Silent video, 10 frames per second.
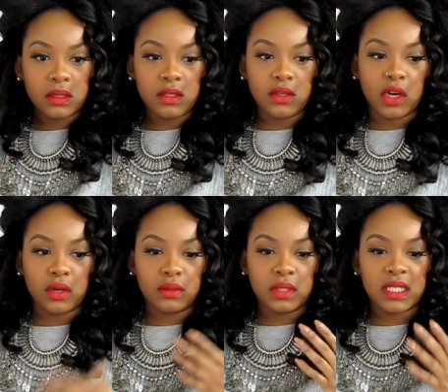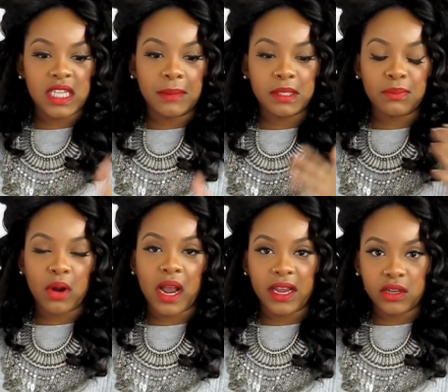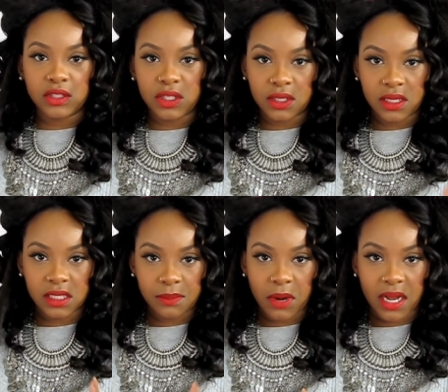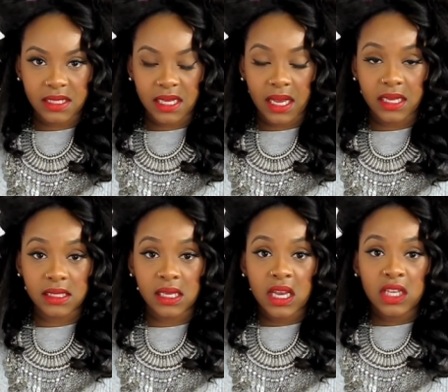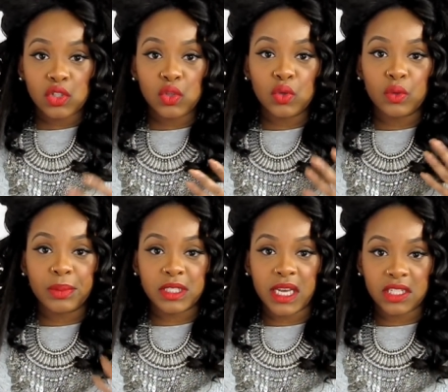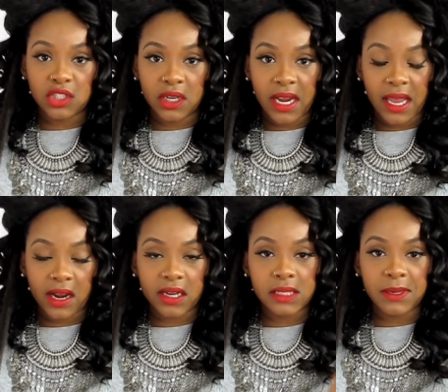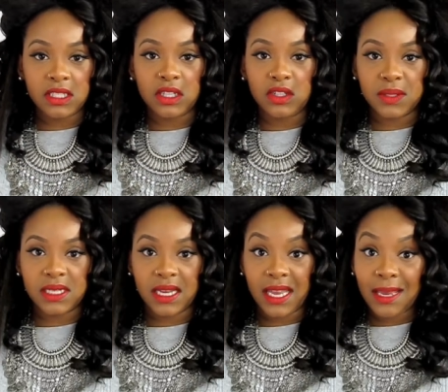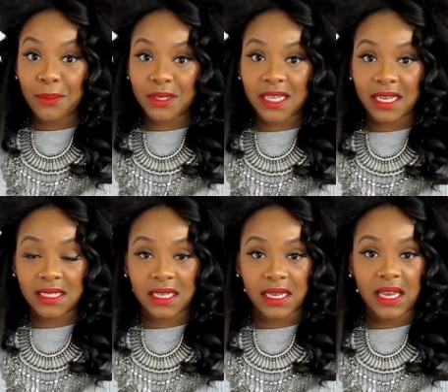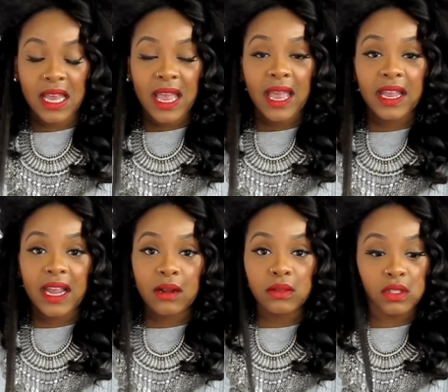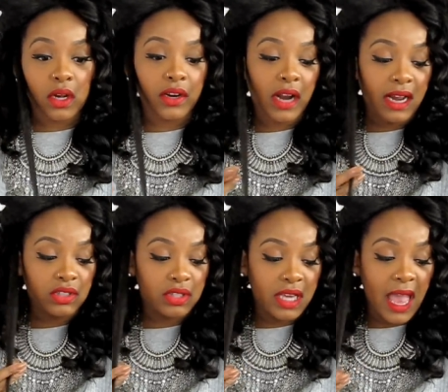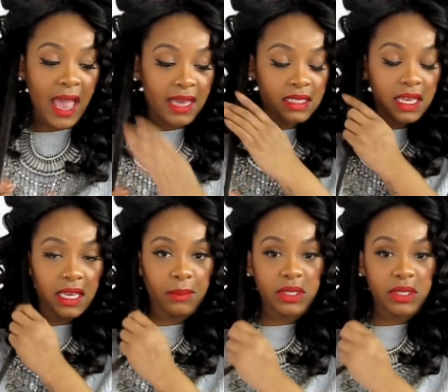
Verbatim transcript: you know steps prior to this process to protect your hair especially using a heat protectant and Carol's daughter actually has a heat